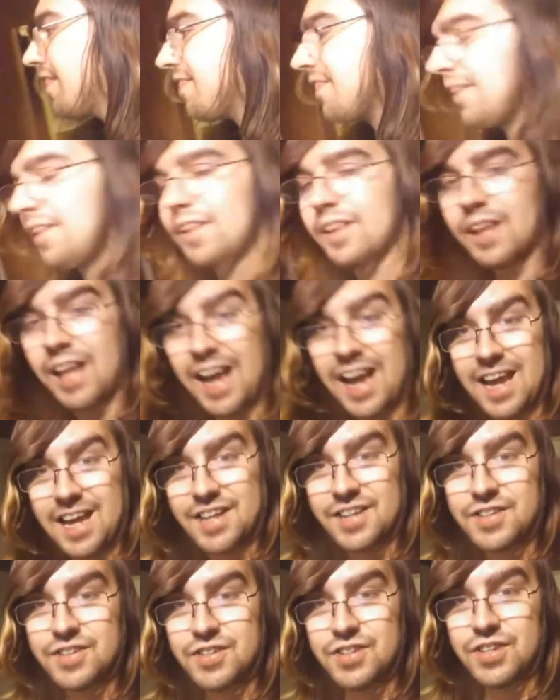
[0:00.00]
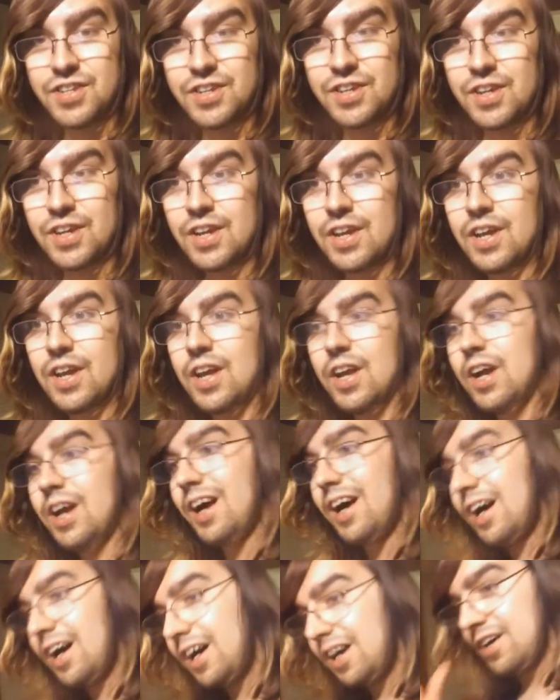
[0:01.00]
the light
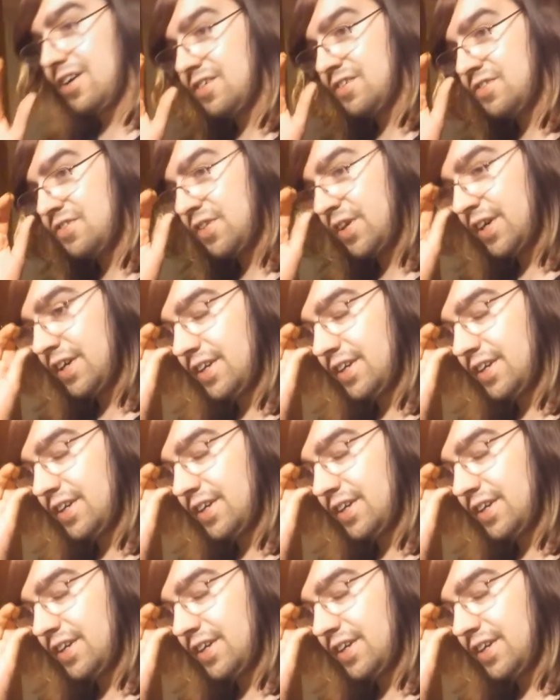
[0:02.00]
of